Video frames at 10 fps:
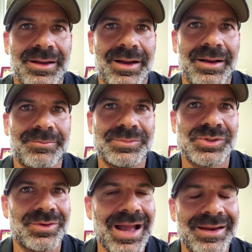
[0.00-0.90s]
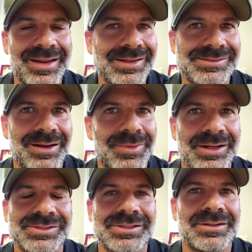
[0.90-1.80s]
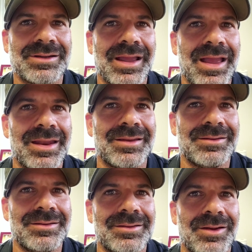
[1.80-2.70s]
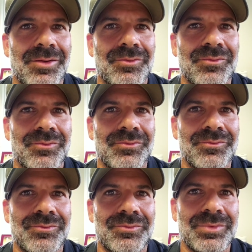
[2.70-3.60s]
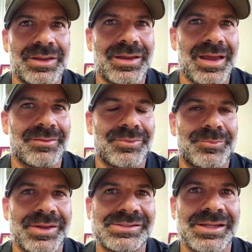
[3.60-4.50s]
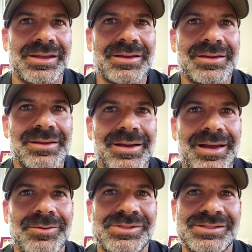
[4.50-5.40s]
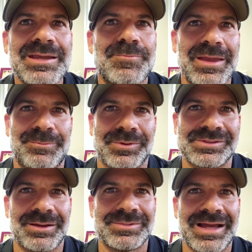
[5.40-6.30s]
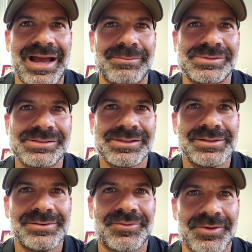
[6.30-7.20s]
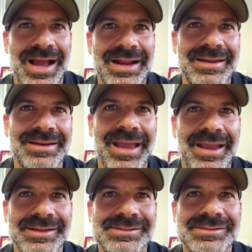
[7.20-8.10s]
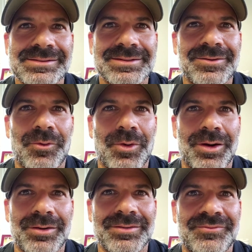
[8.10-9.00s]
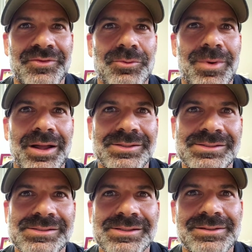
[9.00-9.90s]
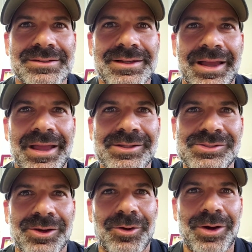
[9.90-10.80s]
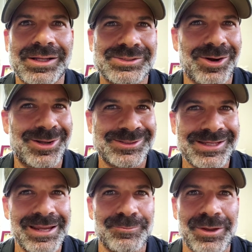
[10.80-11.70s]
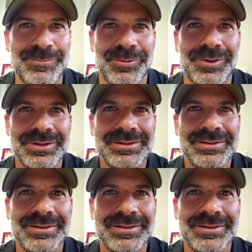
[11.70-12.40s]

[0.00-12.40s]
So 90 days is not much. And, again, we're busy. I don't see people sometimes for 90 days or a few months. And so I started seeing people,